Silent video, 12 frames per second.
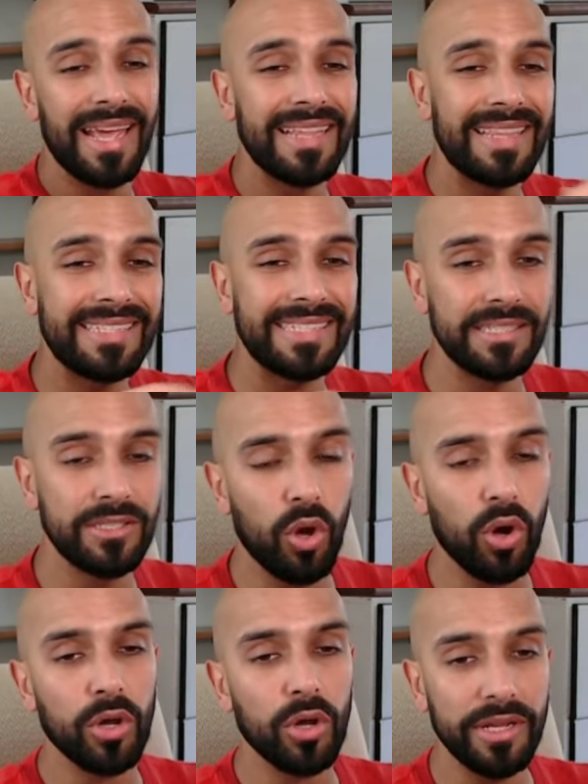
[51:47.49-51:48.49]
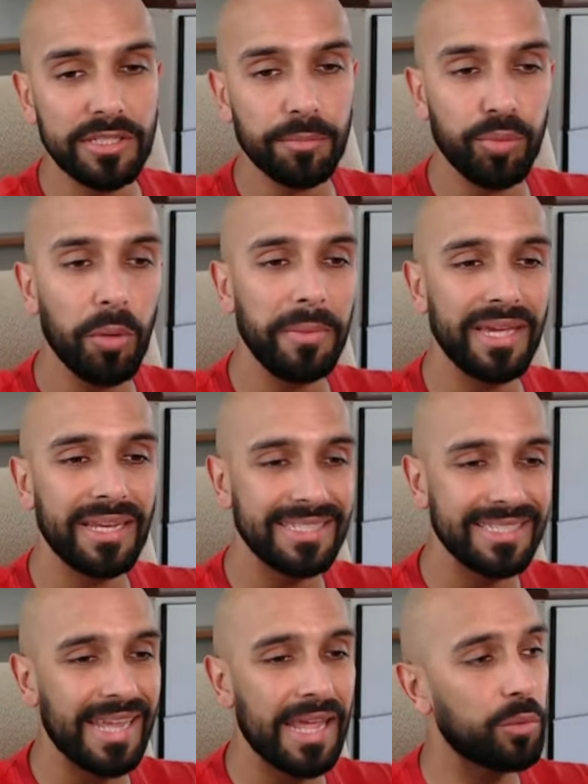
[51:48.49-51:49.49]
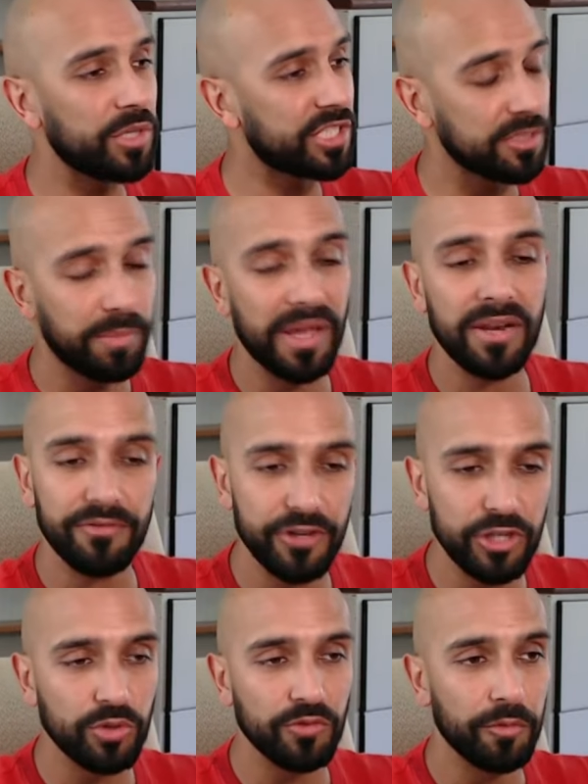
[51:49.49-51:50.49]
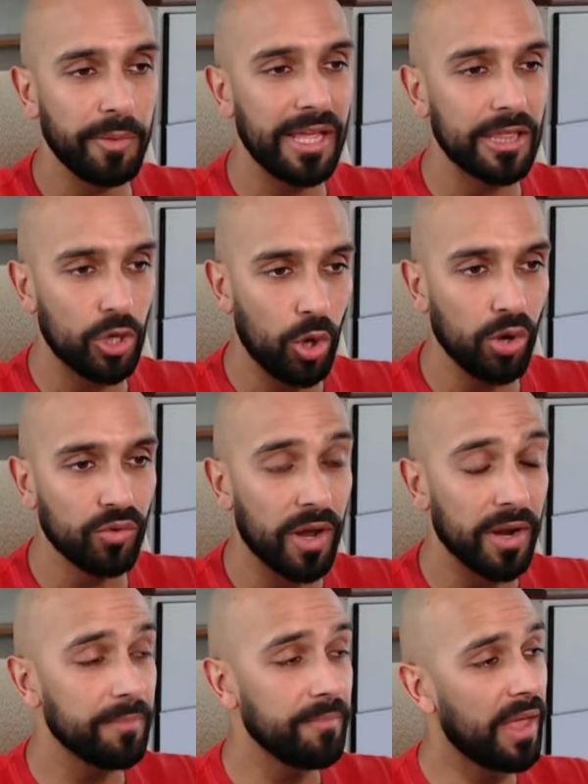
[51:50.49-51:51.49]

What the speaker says: this is not going to put me in a state which is beneficial for me in the long run,